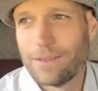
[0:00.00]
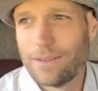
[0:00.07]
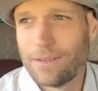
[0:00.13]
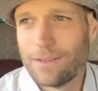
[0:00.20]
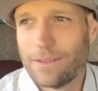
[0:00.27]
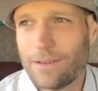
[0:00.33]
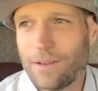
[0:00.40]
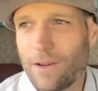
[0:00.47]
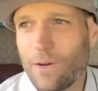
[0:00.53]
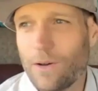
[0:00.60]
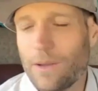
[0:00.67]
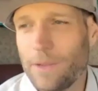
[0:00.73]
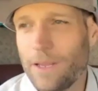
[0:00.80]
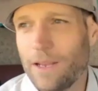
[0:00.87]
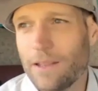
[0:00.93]
You know, I
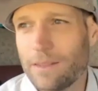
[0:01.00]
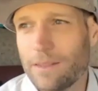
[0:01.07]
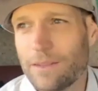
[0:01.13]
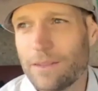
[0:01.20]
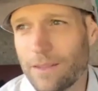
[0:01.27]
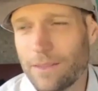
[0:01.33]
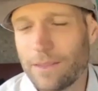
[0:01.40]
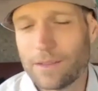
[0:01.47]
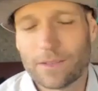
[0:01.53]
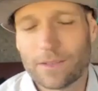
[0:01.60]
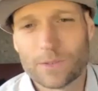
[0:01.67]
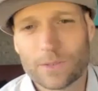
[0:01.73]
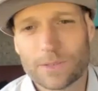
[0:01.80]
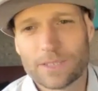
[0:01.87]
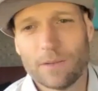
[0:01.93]
mean, I, I think
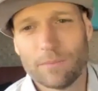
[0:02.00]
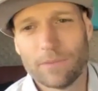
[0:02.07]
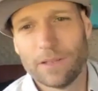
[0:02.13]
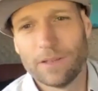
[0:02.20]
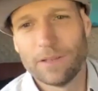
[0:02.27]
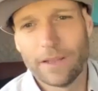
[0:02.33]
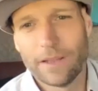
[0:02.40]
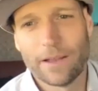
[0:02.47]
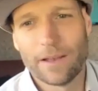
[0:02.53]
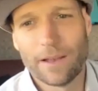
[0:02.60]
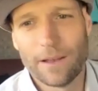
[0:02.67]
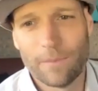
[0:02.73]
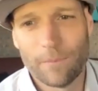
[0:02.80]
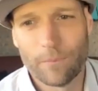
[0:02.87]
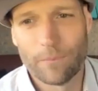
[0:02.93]
this was something that
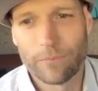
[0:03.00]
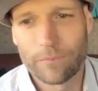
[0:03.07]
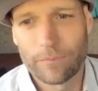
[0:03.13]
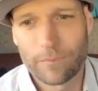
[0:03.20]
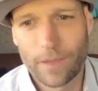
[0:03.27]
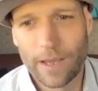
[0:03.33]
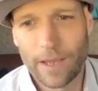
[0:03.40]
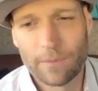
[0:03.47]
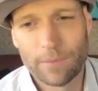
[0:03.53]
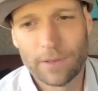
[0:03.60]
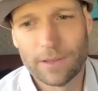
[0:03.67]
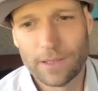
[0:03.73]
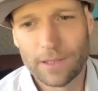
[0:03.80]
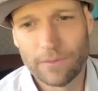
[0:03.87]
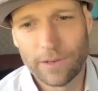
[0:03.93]
um, I'd
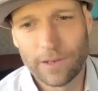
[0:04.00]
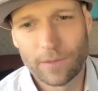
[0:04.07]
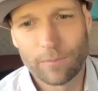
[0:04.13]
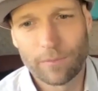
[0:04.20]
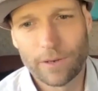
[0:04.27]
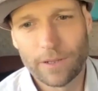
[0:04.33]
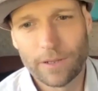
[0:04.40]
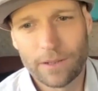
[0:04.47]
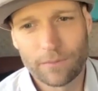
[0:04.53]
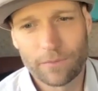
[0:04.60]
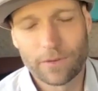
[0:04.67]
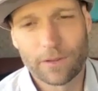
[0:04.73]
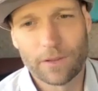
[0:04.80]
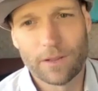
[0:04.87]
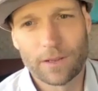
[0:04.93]
been living and breathing
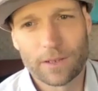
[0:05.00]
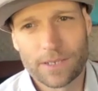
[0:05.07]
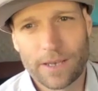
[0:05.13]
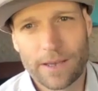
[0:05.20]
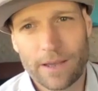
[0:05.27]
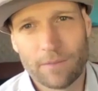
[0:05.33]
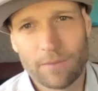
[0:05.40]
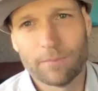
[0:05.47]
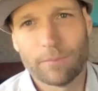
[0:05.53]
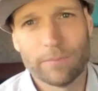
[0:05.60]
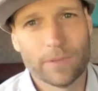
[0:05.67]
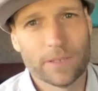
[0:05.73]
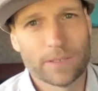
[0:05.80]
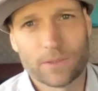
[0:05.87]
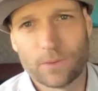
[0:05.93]
for a long time.
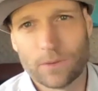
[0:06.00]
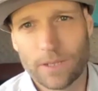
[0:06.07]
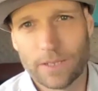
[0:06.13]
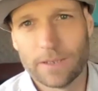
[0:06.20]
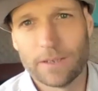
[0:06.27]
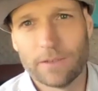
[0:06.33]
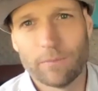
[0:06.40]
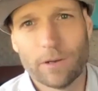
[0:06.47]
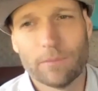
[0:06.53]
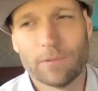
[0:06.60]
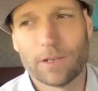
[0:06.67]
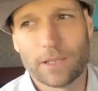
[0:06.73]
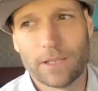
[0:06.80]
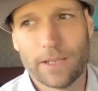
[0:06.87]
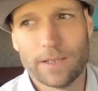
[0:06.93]
This whole idea of
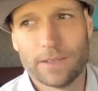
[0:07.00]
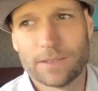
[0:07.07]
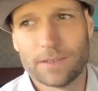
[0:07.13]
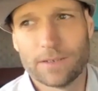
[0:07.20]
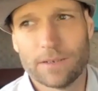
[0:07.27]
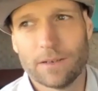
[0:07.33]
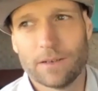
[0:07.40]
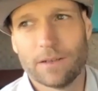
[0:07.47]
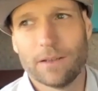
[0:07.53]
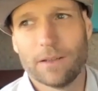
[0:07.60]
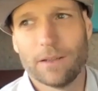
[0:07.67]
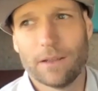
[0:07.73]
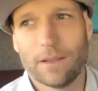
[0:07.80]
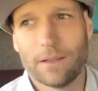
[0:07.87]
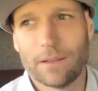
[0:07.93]
public lands and
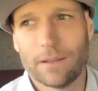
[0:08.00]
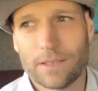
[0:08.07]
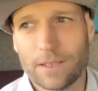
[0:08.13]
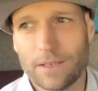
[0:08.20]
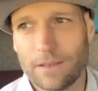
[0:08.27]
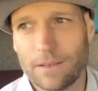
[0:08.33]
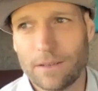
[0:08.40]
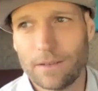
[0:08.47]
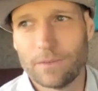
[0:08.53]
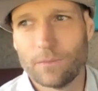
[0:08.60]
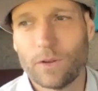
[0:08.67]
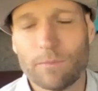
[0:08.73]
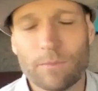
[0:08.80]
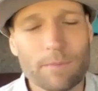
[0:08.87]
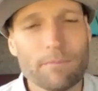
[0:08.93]
that
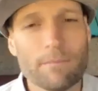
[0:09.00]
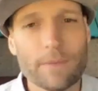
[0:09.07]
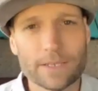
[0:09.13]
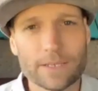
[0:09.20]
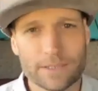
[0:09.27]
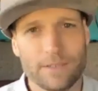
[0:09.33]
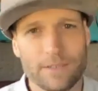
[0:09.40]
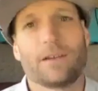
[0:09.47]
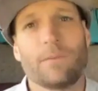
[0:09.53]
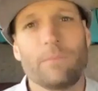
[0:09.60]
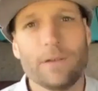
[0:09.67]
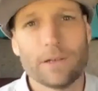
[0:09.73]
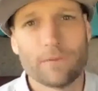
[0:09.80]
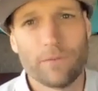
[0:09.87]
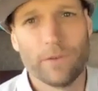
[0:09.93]
we've been missing a
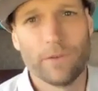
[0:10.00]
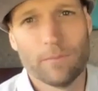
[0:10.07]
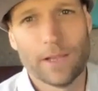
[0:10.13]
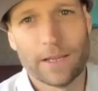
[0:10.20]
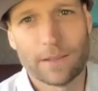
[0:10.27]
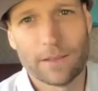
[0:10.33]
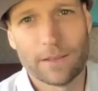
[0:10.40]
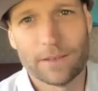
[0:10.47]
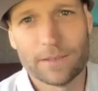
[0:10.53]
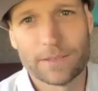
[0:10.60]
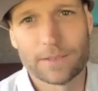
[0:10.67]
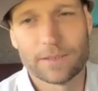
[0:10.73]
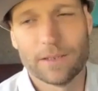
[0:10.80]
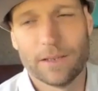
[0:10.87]
big film like this.